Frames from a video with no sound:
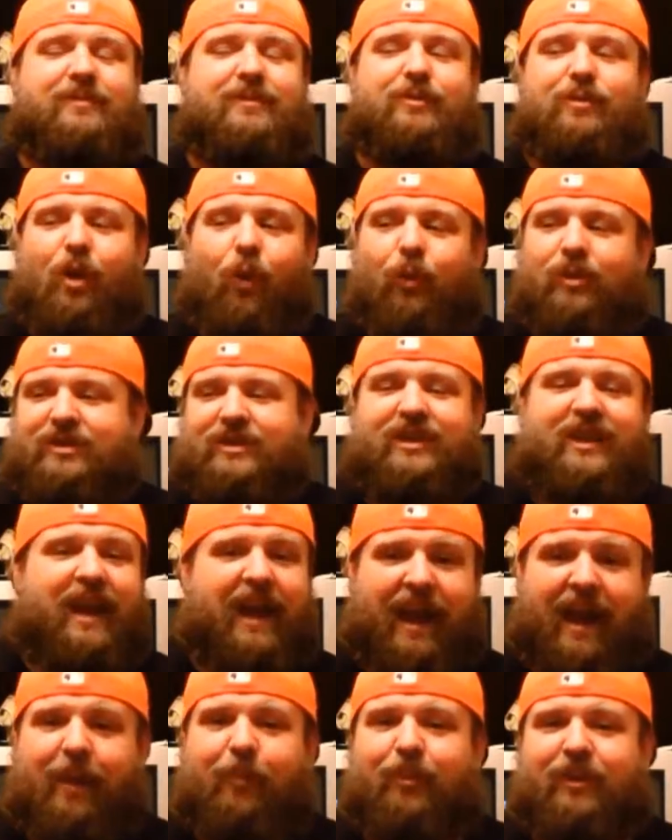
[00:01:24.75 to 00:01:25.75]
you know what's going to
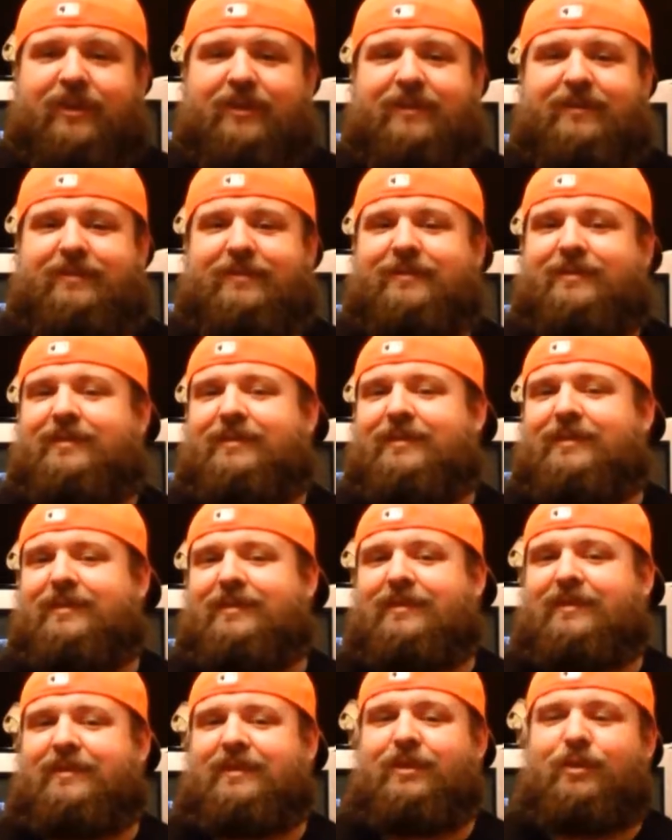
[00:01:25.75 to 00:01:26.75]
happen.
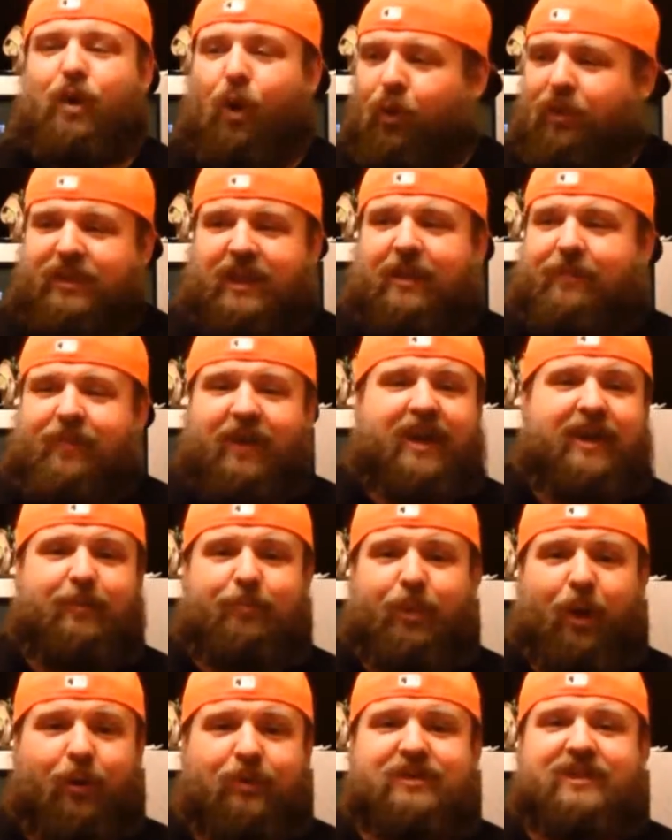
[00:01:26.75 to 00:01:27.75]
You know that fucking
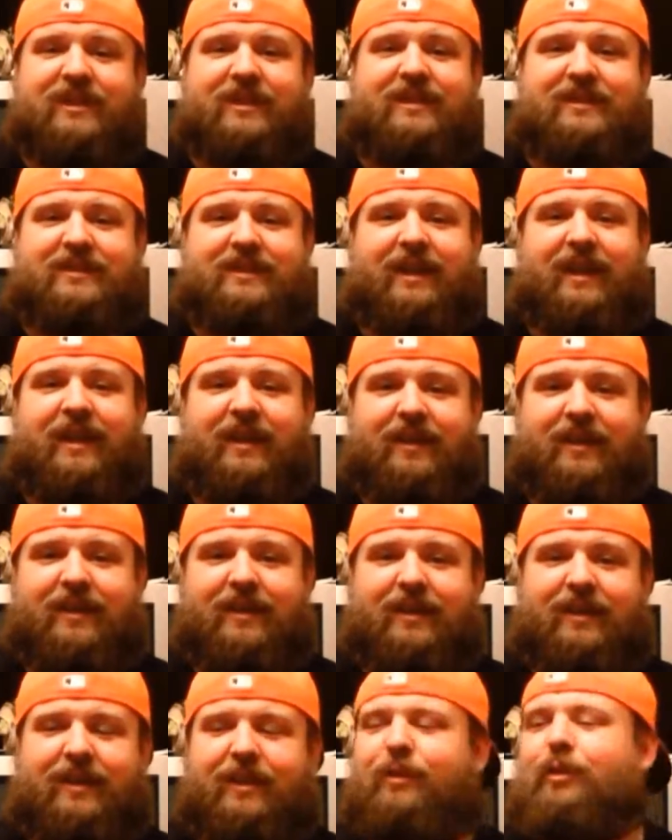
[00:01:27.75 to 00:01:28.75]
boat's going to sink.
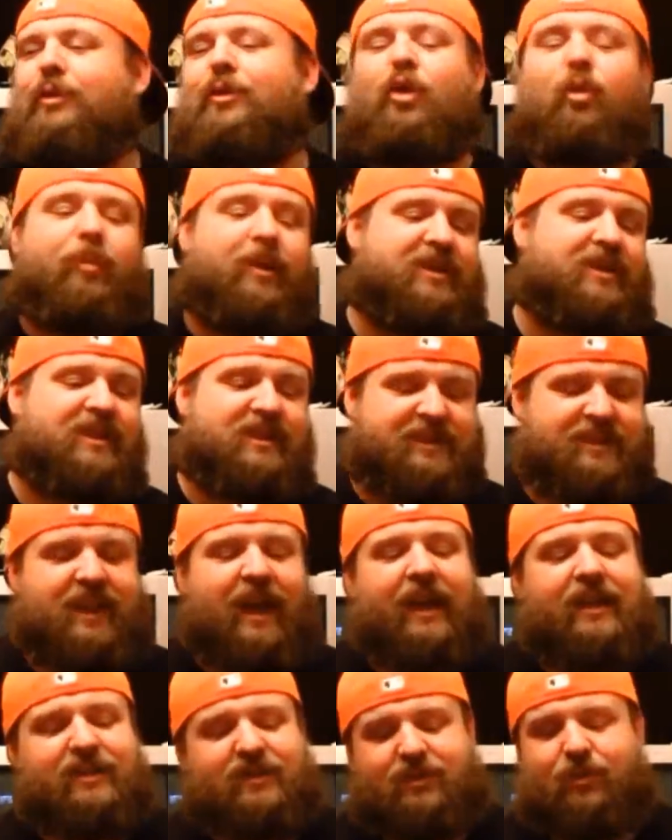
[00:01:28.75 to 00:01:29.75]
You don't know about this
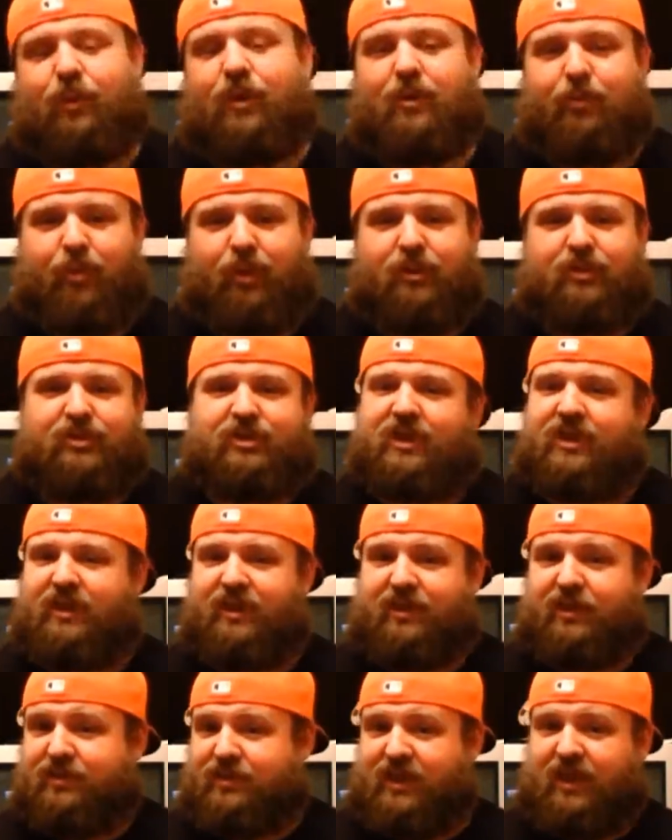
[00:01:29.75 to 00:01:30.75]
side story bullshit and
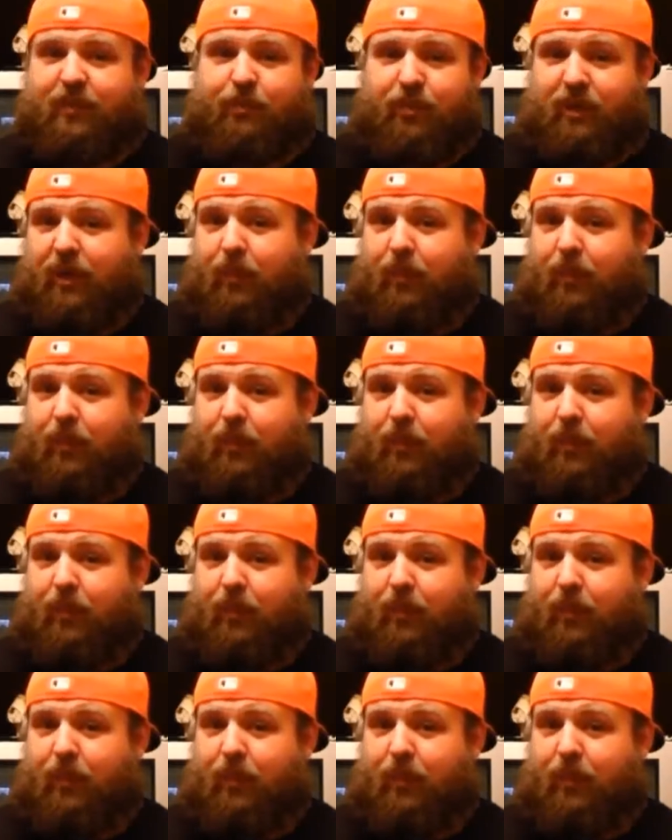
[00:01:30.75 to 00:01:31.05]
that there's going to